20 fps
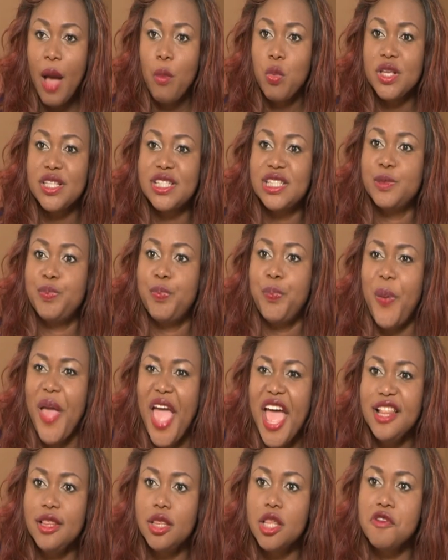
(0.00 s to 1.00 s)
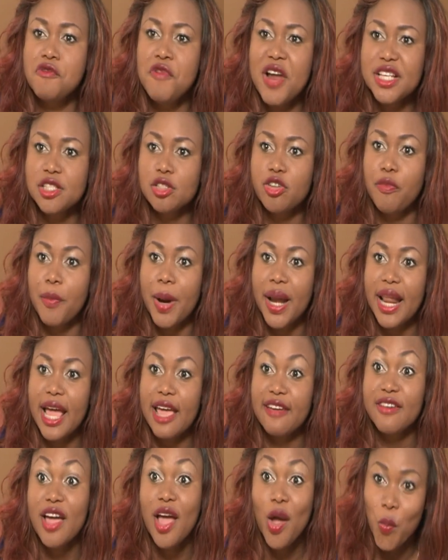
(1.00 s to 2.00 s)
I will spend the rest of my
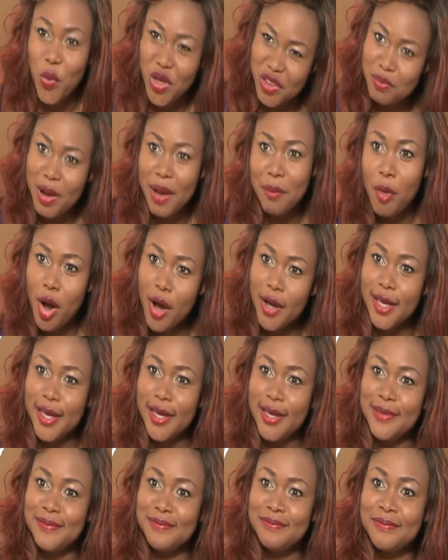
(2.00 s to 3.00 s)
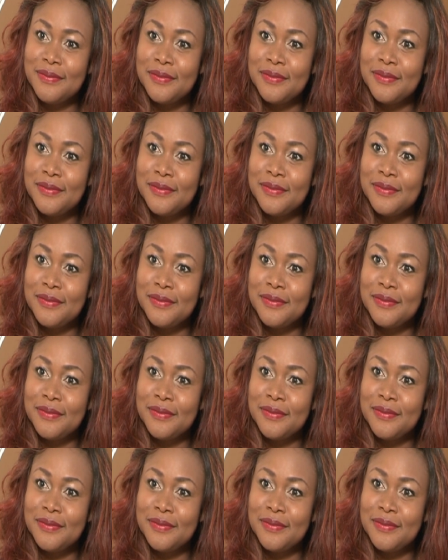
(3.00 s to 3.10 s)
life with my monkey.